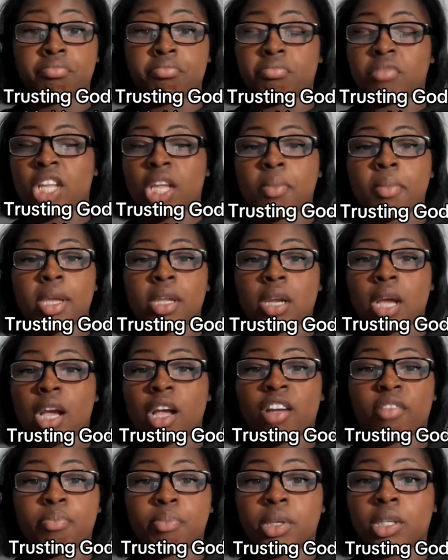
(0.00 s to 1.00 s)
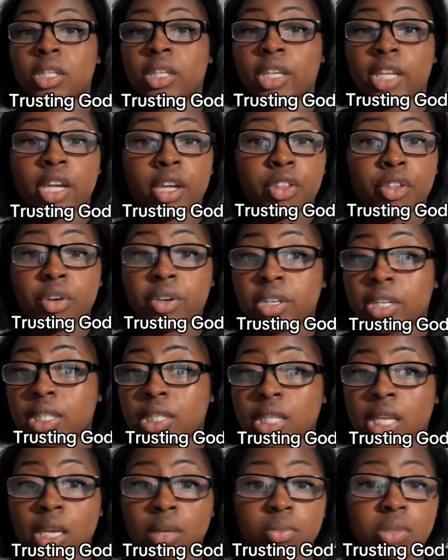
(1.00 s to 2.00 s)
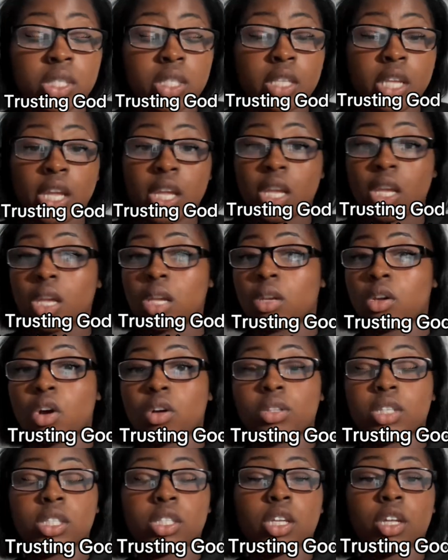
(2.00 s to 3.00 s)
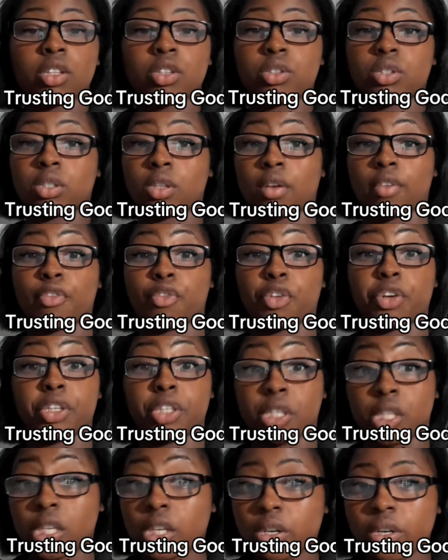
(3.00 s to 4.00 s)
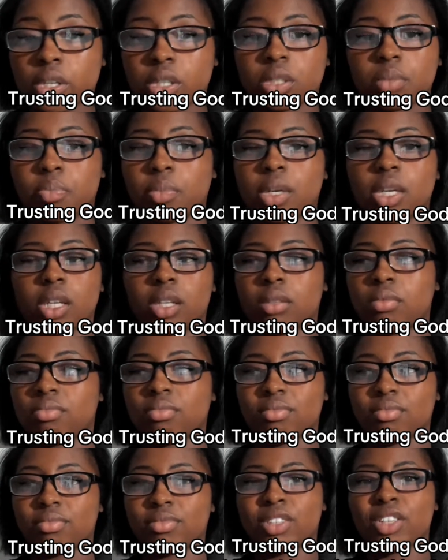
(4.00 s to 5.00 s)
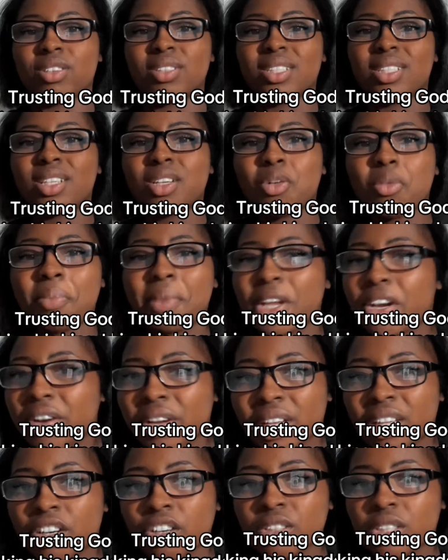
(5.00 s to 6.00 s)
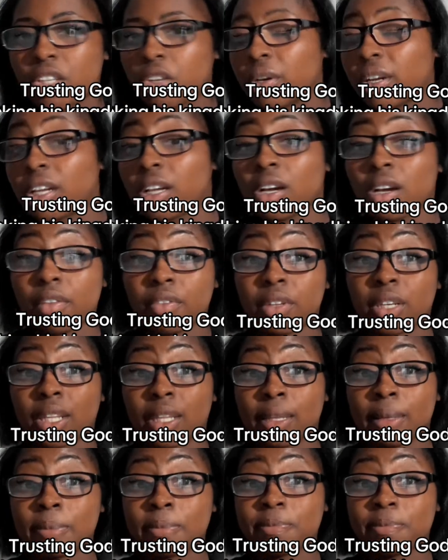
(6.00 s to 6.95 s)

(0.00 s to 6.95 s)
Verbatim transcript: They may not have been together in the same state and all this other stuff for years, but they're still married. They're still in covenant.